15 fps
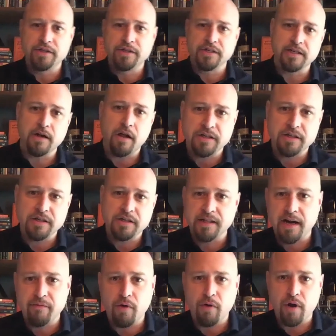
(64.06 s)
just acknowledging
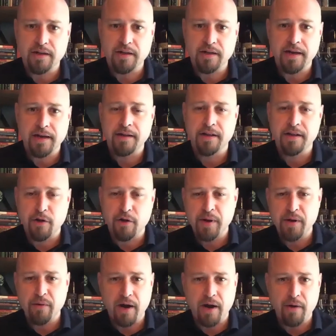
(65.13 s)
that I've walked in and that they'll
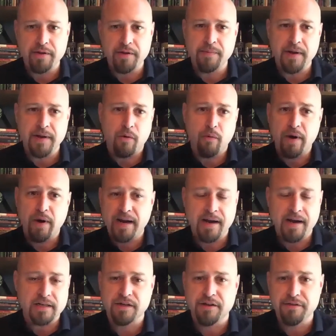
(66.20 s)
be right with me. I'll wait
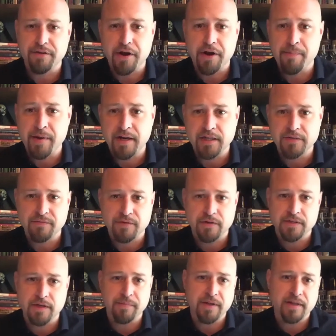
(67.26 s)
an extra 30 minutes
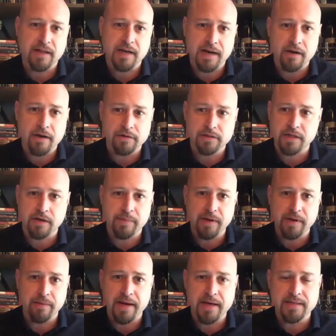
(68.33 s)
for something that I know is going to
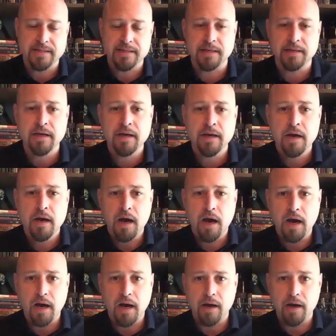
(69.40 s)
be amazing,
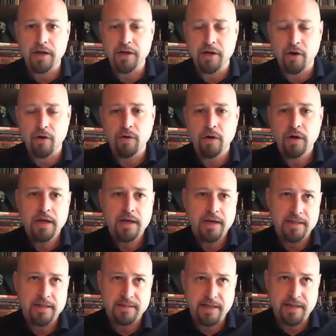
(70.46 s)

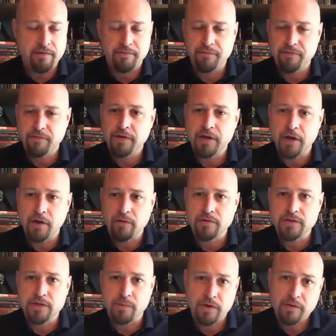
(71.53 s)
instead of,
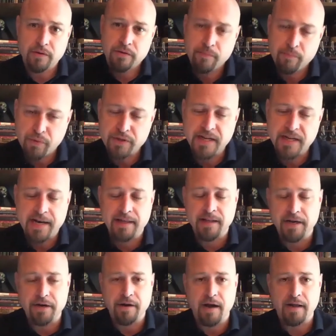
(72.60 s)
someone pretending
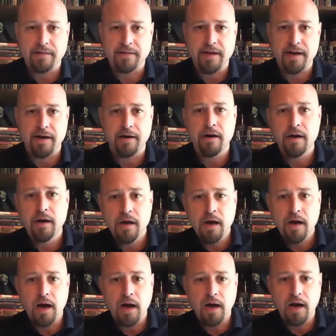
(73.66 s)
that you're not there.
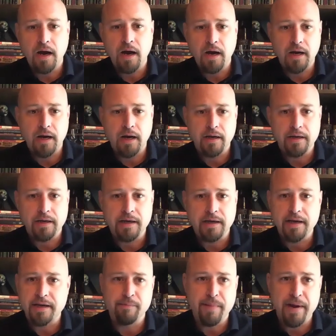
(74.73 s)

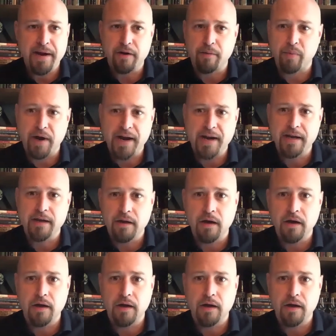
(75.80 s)
It can make or break,